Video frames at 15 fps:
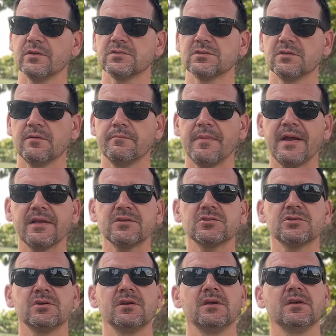So the
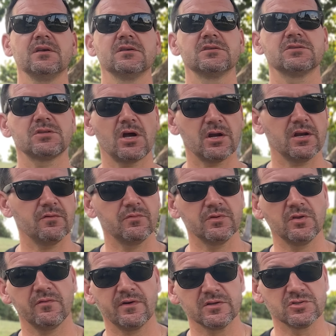match started with
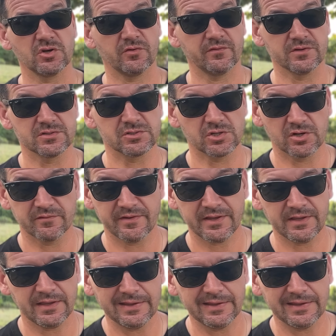Novak Djokovic serving,